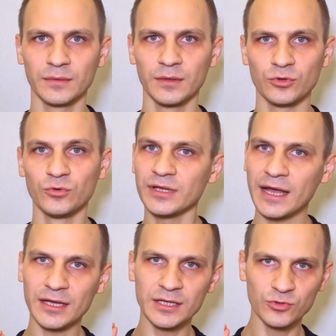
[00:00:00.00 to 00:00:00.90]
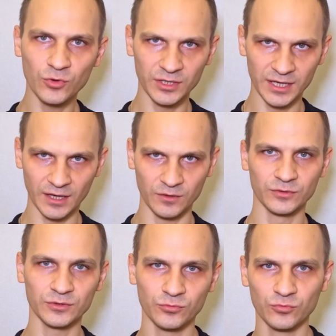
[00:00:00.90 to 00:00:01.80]
you take into
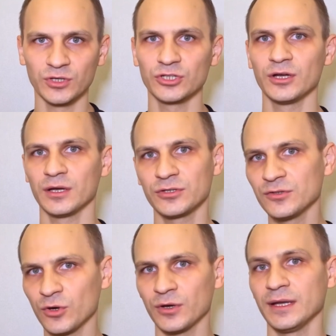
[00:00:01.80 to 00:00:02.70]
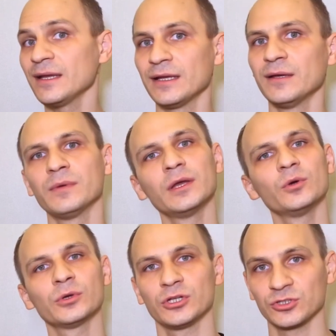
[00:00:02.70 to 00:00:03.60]
account regional stock and delivery
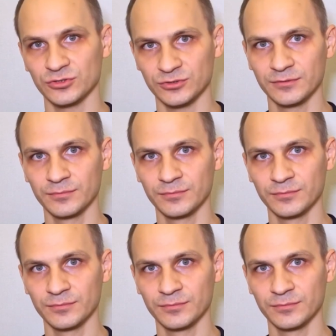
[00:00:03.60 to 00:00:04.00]
conditions.